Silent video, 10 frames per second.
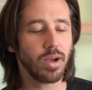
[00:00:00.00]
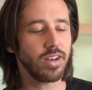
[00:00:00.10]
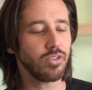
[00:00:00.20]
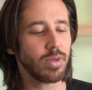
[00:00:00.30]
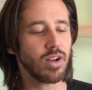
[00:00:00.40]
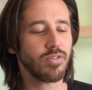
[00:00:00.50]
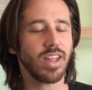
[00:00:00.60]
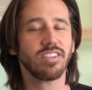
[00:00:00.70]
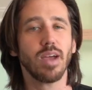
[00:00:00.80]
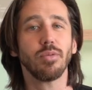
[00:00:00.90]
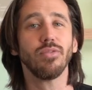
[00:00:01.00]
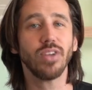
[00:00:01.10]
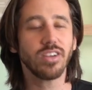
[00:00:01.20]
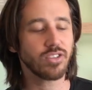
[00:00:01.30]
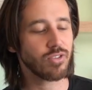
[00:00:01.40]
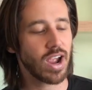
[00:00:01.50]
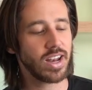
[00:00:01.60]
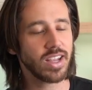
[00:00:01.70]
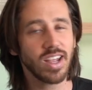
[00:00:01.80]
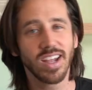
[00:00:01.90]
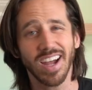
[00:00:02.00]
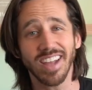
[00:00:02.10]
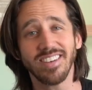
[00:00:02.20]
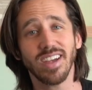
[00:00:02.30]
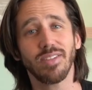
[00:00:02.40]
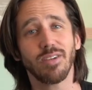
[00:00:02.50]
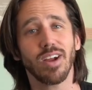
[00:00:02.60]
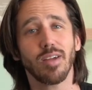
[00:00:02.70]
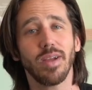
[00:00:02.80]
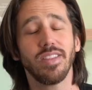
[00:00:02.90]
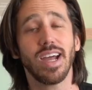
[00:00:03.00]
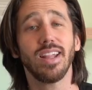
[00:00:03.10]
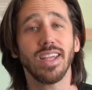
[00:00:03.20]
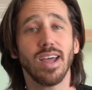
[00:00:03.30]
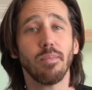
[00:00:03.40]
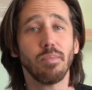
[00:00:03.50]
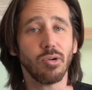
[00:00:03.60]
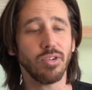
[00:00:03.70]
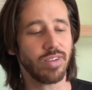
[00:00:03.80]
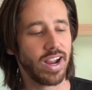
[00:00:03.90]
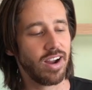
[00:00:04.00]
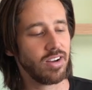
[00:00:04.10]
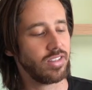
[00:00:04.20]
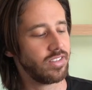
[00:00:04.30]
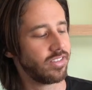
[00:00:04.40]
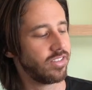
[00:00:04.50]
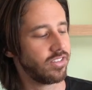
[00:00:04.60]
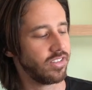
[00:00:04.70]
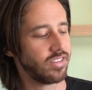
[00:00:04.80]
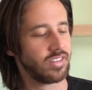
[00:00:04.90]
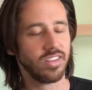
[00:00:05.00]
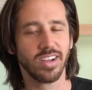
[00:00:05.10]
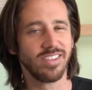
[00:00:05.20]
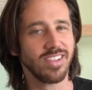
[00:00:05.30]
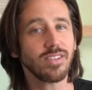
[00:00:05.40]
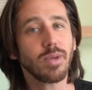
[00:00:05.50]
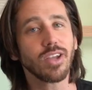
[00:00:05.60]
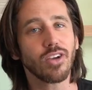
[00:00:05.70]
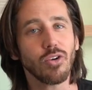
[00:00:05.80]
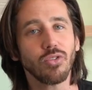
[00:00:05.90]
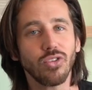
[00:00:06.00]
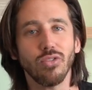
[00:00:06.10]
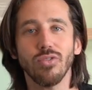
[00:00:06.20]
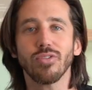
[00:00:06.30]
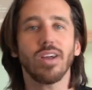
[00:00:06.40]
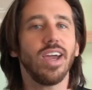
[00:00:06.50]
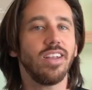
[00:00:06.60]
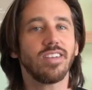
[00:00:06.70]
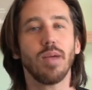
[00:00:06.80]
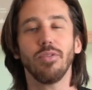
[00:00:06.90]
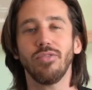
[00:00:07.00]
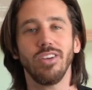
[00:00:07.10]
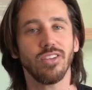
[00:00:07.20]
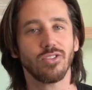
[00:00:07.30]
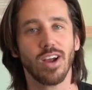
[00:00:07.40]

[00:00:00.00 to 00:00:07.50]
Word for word: but is better for that type of fitness riding, I definitely recommend the LEM MotivAir. This is just, like I said, this is my go-to for any type of fitness